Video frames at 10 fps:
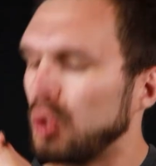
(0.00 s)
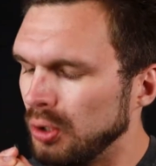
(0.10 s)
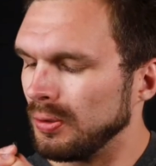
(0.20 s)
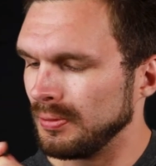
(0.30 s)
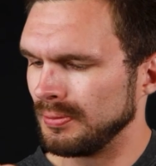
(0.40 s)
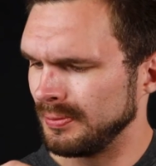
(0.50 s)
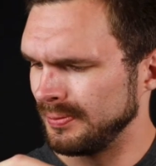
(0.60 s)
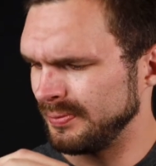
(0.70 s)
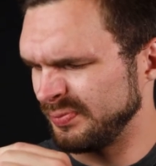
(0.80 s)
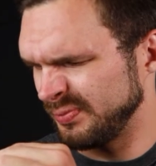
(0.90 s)

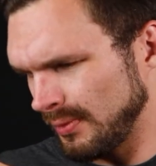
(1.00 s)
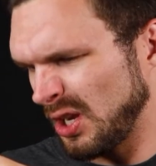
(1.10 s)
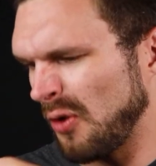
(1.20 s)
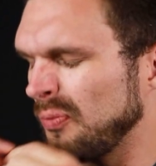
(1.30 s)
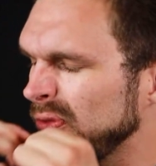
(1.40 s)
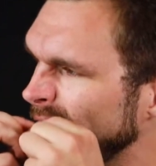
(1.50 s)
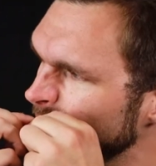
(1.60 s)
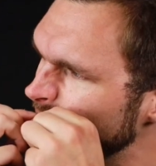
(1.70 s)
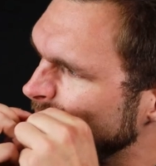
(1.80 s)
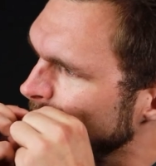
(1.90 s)
spit, but that's not really
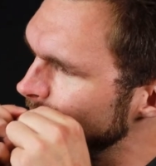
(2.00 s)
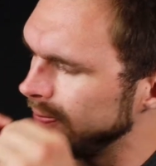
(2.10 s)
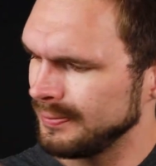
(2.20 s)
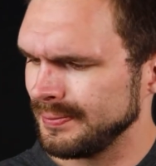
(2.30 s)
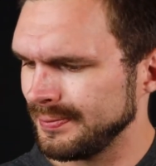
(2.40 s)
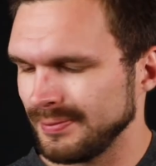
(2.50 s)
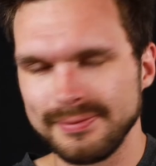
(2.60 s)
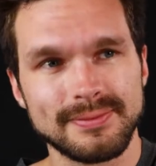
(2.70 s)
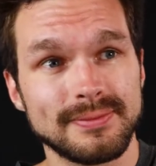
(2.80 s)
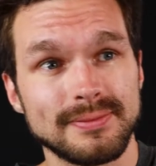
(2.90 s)
gonna make the microphone
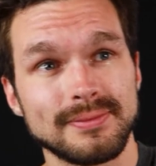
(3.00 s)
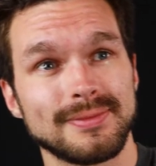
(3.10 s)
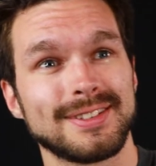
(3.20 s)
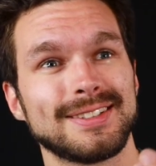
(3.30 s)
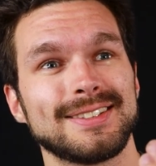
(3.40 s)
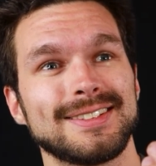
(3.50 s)
stick to your skin, is